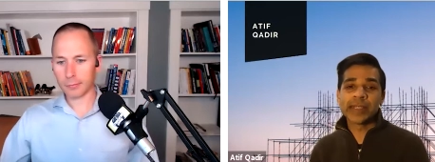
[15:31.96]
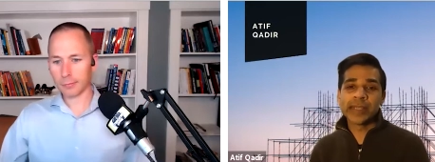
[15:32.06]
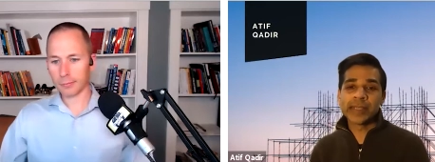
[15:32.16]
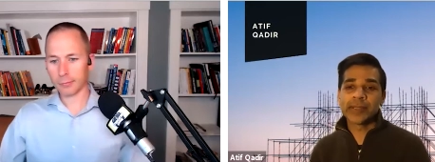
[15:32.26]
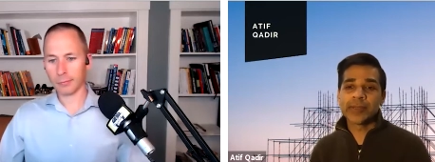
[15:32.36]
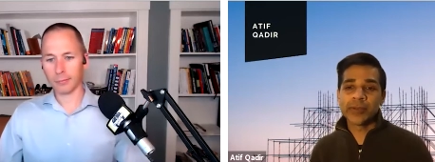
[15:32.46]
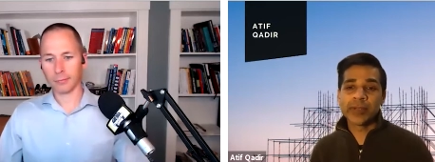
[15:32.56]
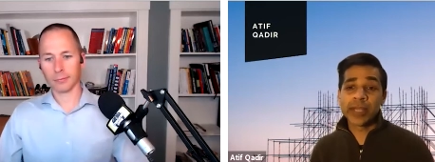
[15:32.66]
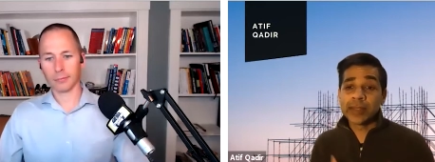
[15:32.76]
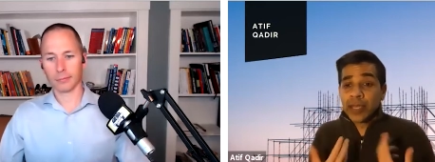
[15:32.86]
Speaker 1: is to
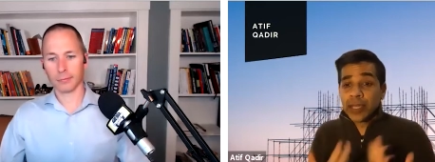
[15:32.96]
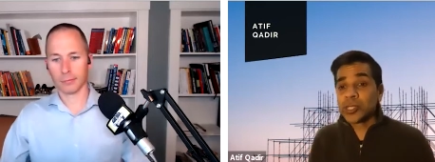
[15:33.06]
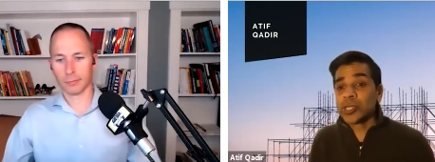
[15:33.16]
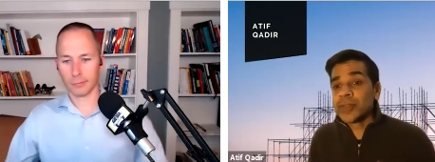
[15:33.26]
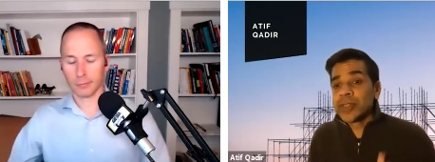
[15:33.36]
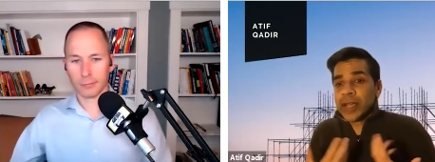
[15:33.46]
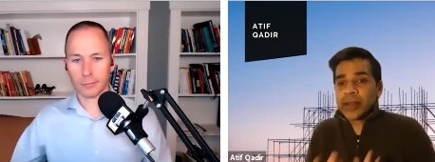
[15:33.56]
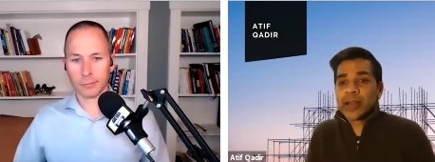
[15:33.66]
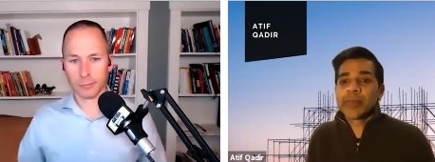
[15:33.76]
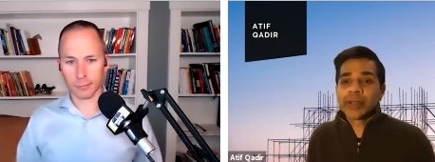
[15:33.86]
get the engine of the
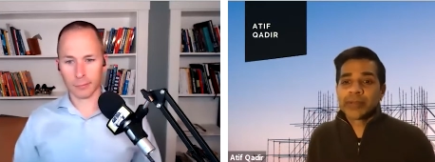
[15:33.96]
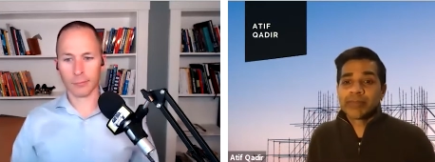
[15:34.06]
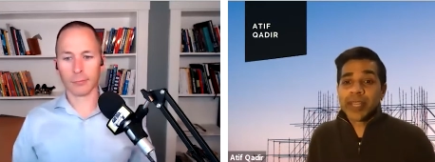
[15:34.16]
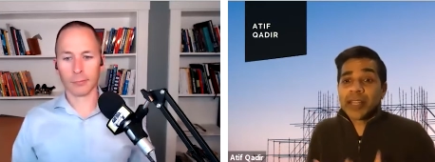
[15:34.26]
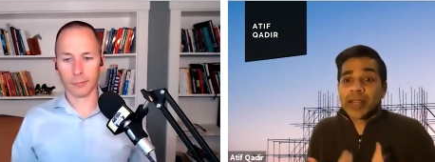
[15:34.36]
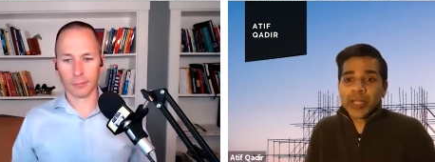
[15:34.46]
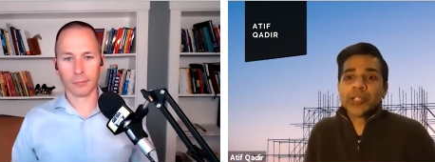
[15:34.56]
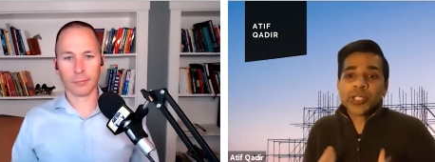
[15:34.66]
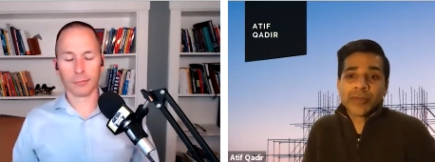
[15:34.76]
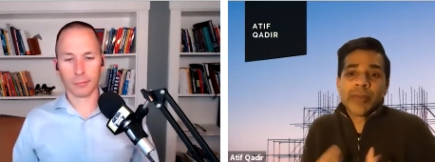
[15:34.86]
economic
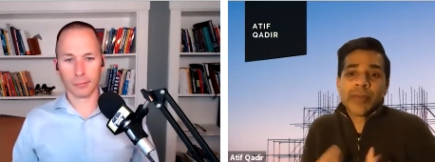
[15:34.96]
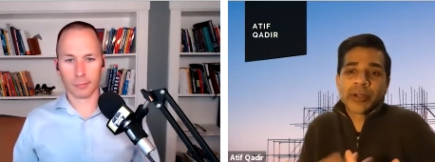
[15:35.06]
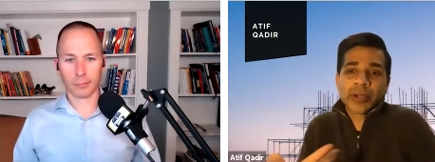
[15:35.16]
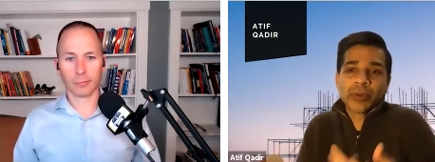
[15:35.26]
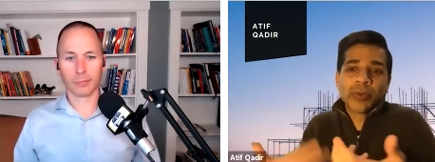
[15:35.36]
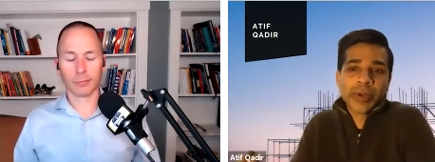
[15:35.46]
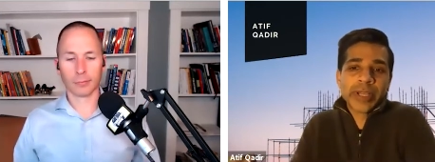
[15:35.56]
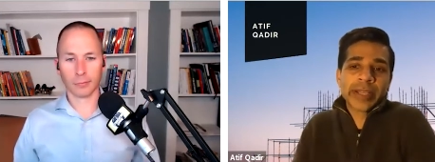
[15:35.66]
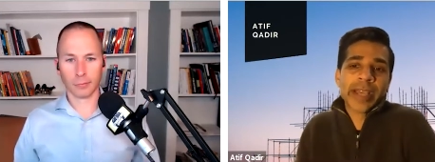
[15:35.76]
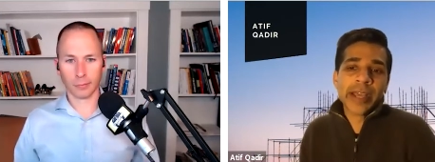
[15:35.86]
engine of America
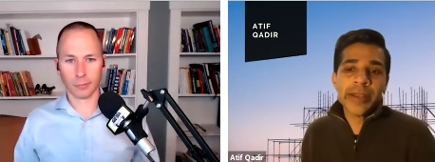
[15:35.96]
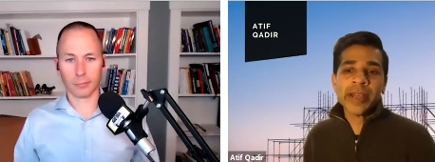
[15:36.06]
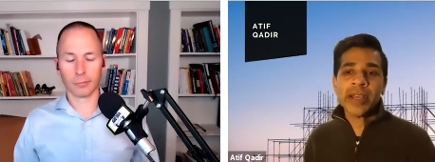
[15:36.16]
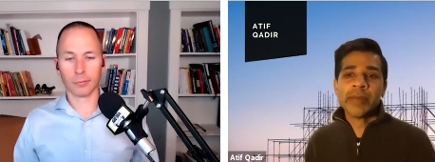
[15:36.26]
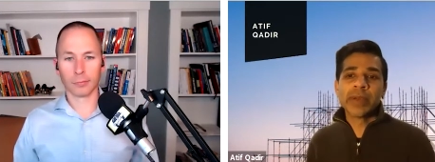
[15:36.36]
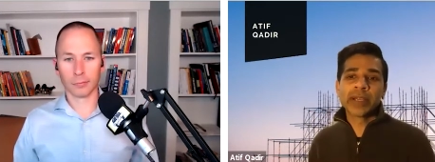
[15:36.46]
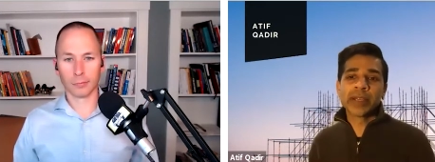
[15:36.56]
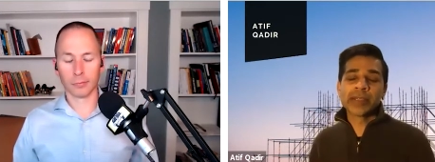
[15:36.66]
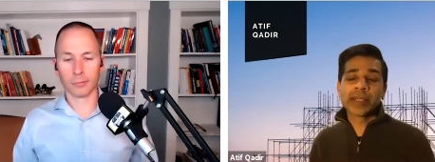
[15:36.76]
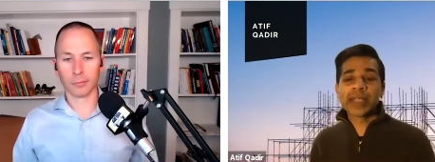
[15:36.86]
growing again,
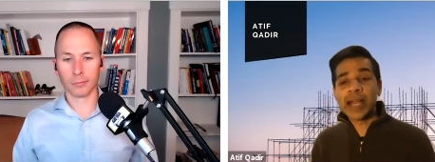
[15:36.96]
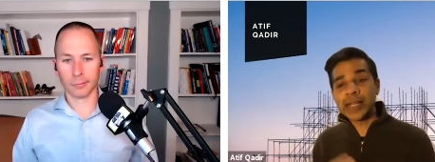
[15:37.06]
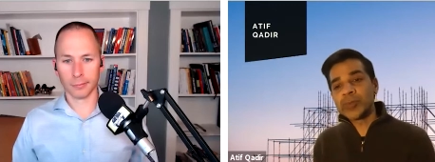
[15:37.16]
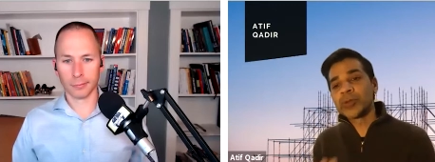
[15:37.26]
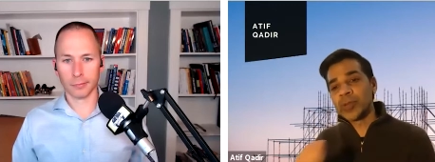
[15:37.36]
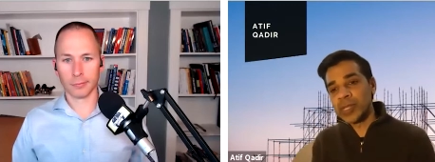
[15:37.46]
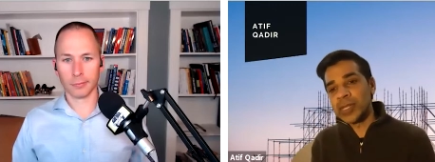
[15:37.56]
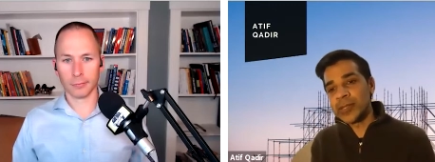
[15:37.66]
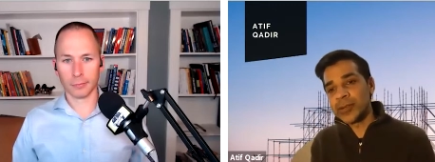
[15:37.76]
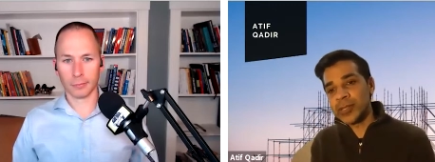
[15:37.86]
because the taxable
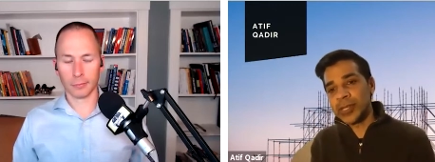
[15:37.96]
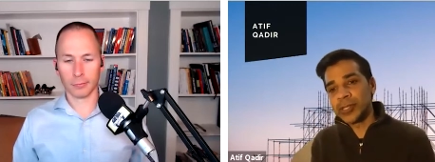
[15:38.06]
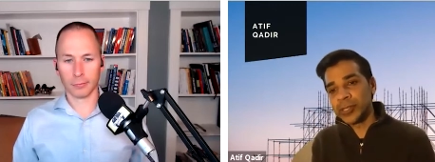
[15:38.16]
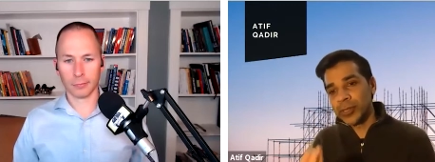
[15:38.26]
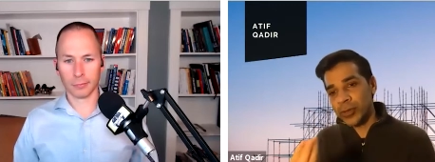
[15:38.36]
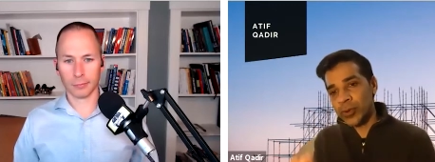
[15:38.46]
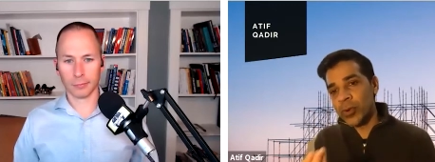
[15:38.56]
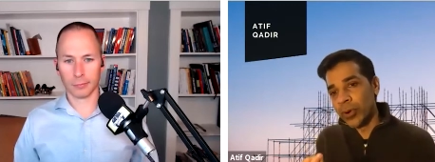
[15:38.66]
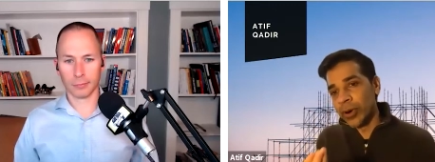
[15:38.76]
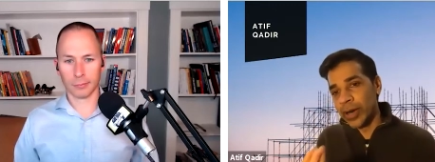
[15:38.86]
receipts are essentially the
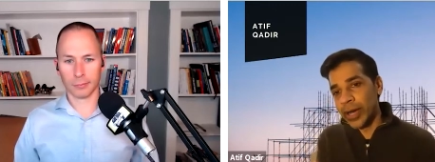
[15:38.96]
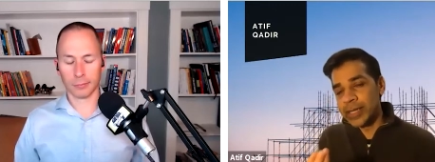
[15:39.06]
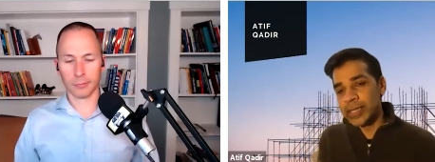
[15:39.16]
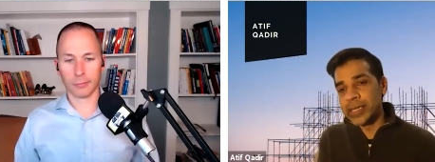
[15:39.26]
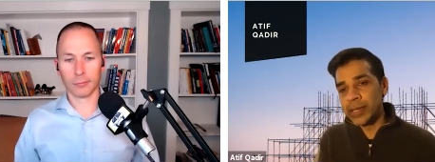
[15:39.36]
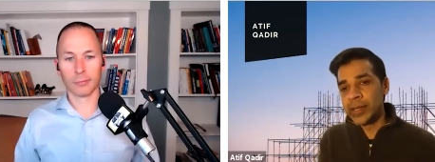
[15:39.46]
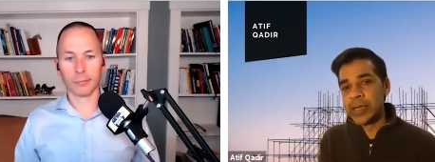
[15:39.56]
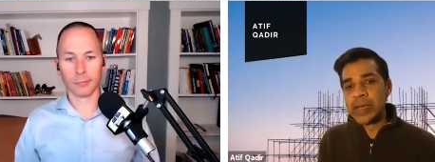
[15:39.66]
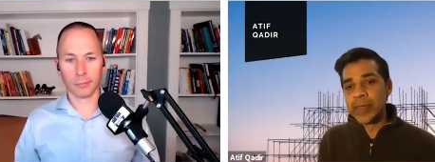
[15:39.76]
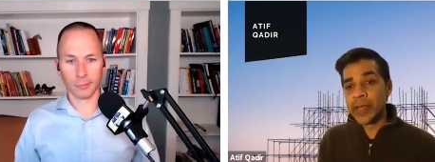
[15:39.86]
core idea
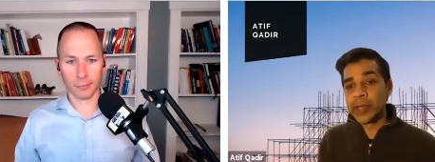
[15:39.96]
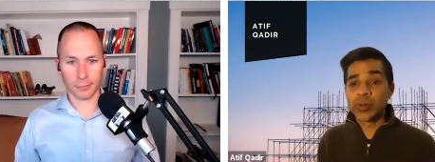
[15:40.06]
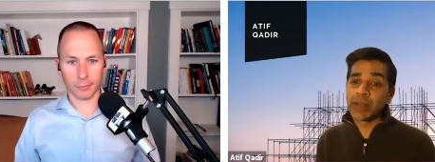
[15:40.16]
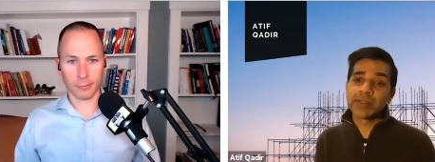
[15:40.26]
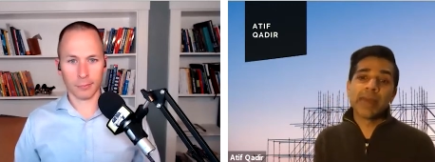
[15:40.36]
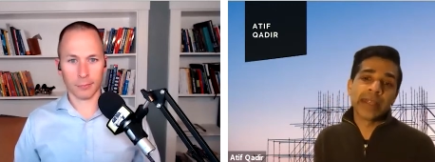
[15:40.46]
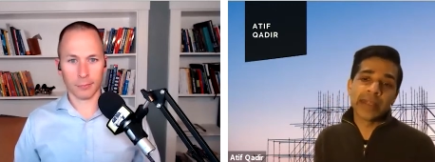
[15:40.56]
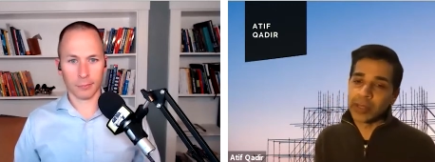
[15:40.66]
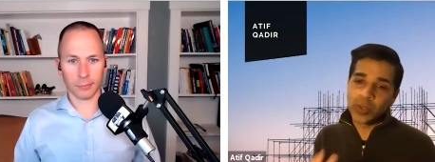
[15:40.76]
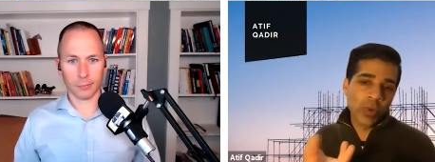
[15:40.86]
that drives many
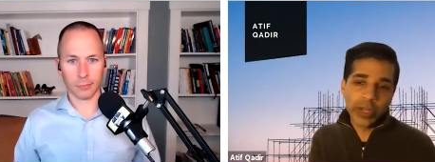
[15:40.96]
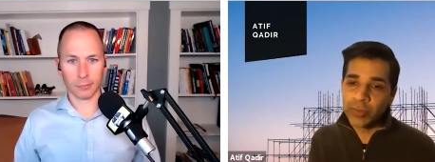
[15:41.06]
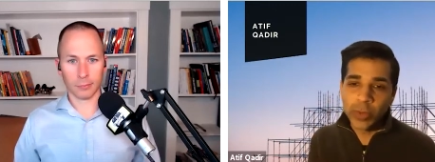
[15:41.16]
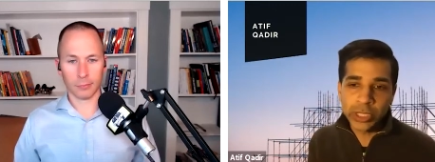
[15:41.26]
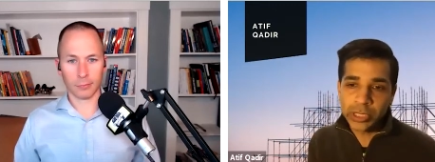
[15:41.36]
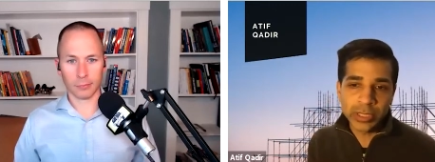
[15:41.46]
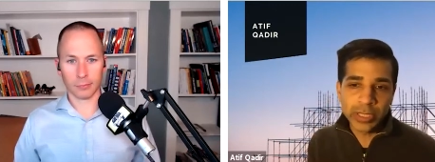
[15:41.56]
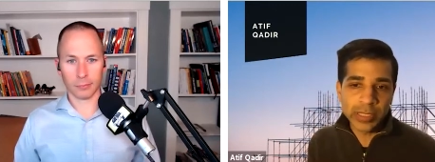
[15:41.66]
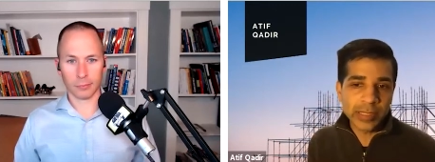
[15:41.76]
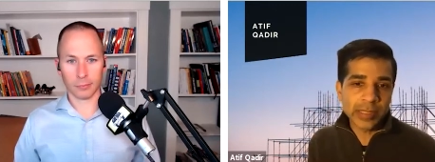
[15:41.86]
things, one of which
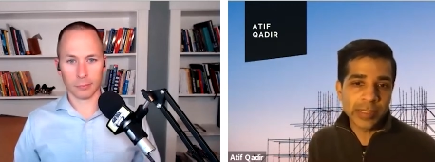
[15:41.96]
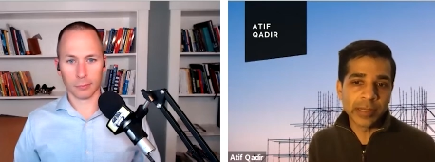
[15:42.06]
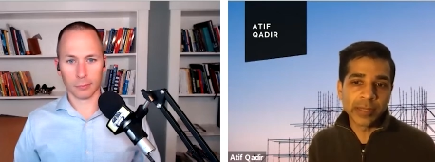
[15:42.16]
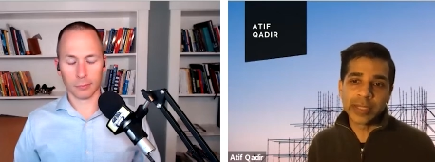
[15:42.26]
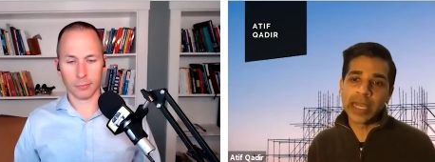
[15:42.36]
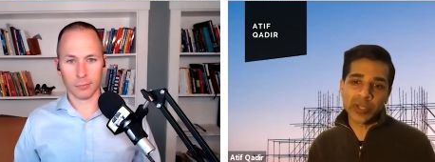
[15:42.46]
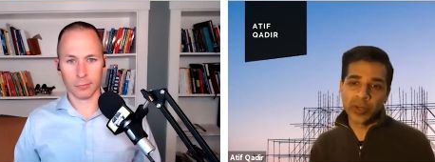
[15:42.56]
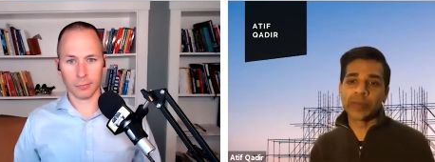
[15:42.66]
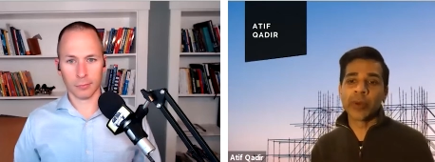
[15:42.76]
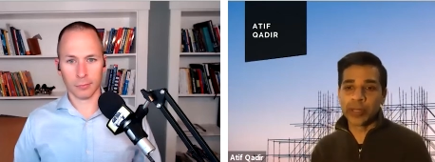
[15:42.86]
is the tax
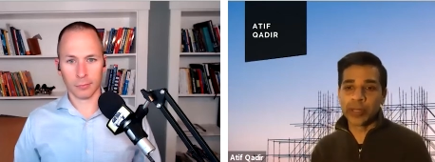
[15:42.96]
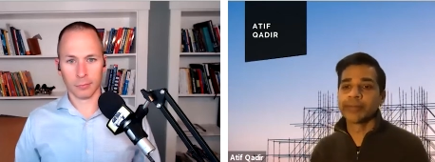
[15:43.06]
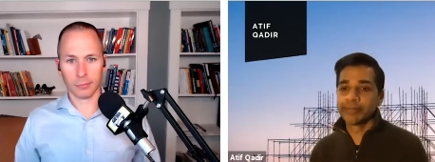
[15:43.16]
credit market.